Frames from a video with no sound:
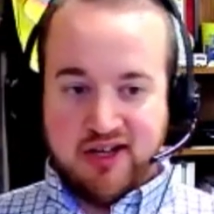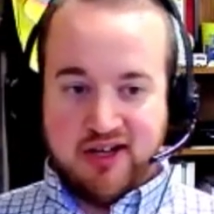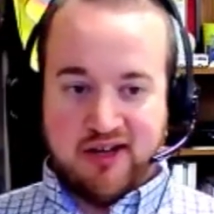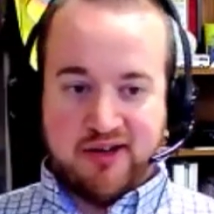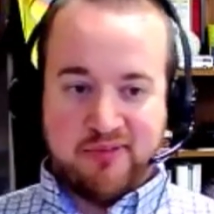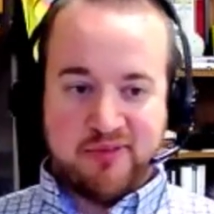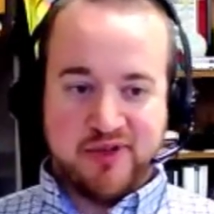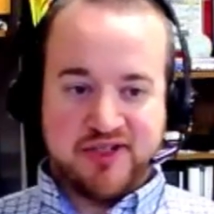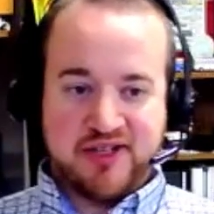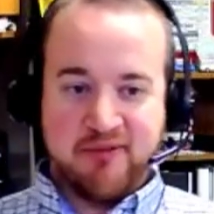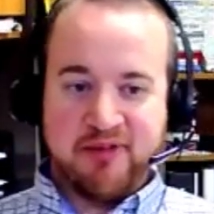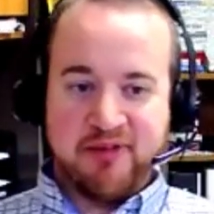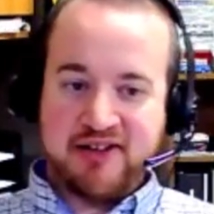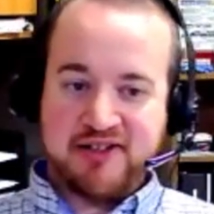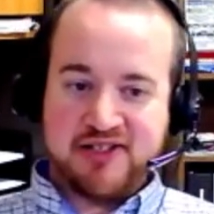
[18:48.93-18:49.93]
But
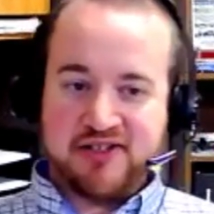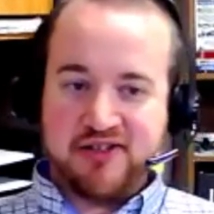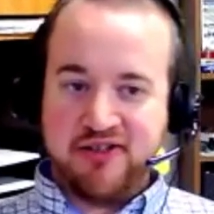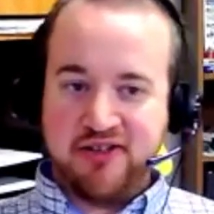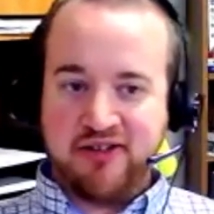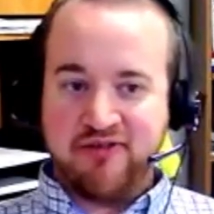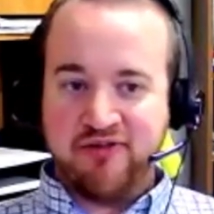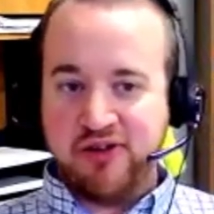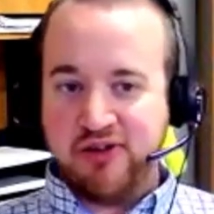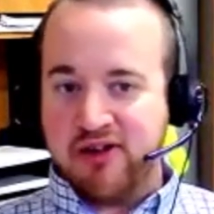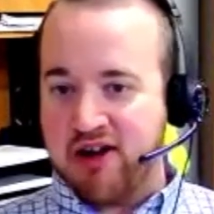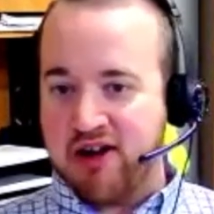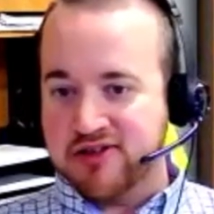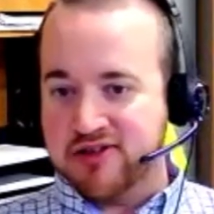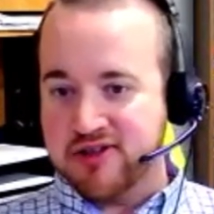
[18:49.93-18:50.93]
sometimes it's only a few
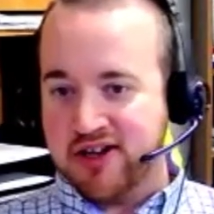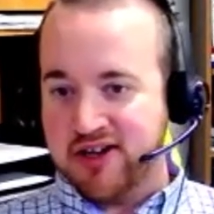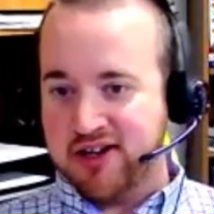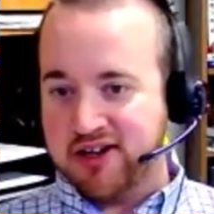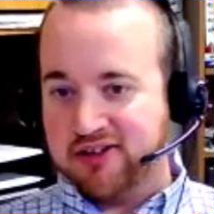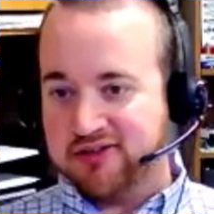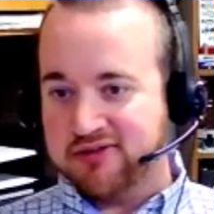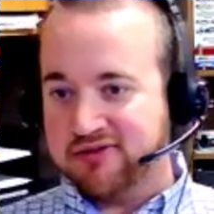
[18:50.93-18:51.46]
hour training.